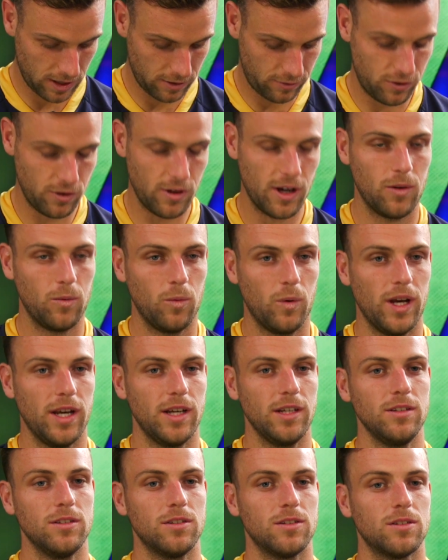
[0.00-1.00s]
If you had
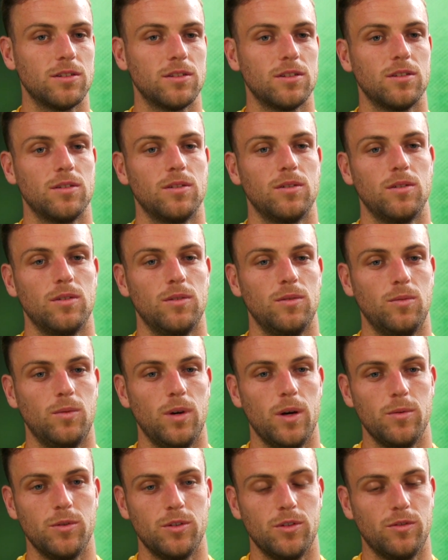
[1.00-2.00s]
wings,
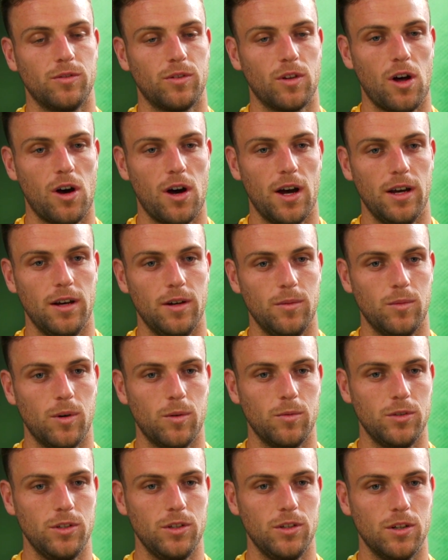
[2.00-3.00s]
where would you fly and
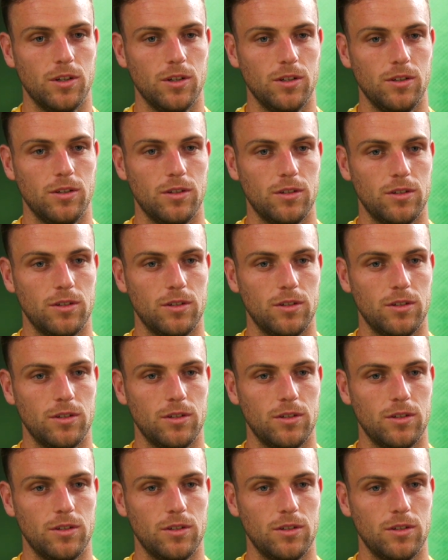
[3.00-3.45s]
what would you do?